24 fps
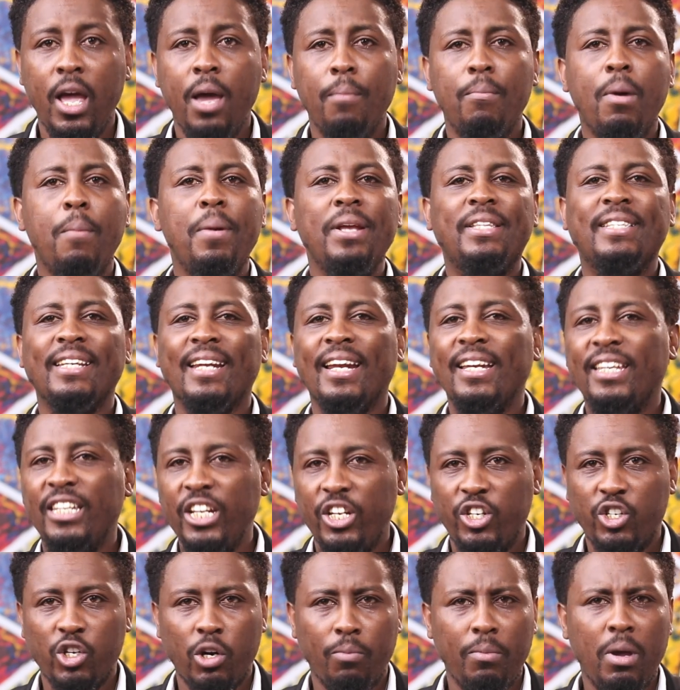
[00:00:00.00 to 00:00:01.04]
Maybe it's an
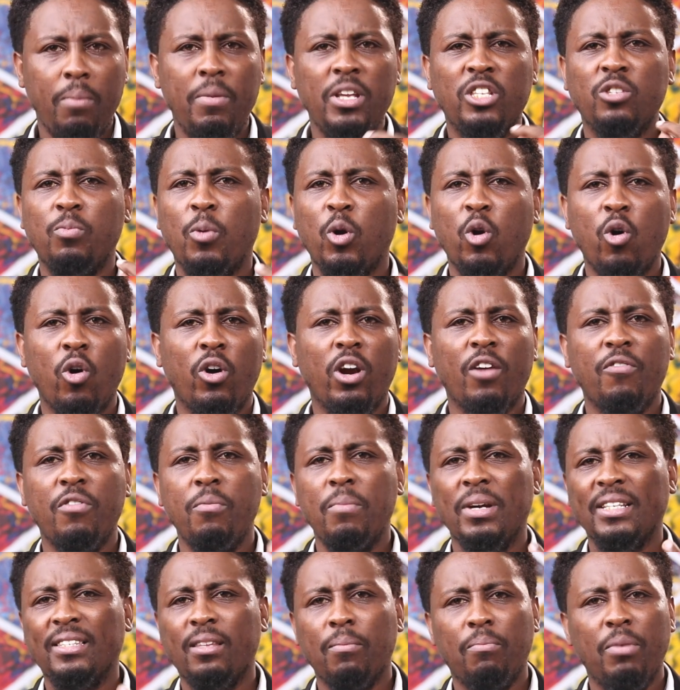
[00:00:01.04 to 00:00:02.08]
addiction, maybe it's pornography,
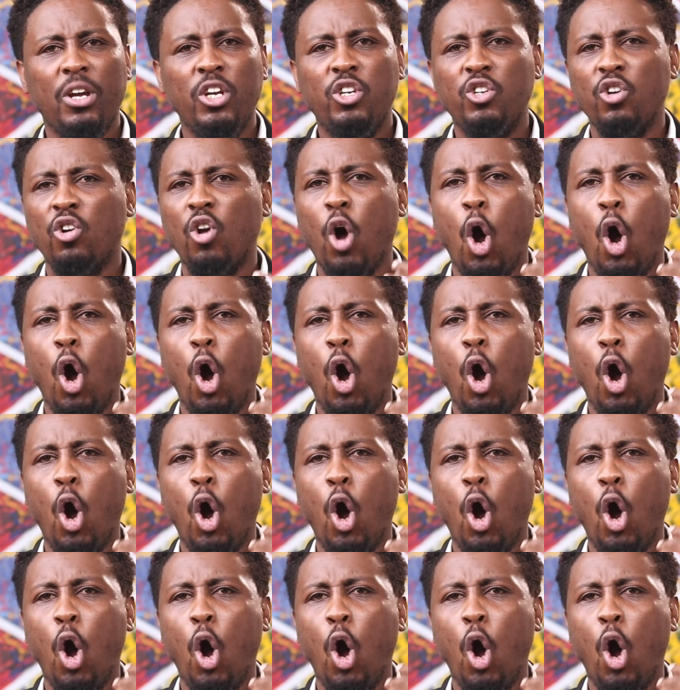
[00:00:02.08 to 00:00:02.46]
masturbation,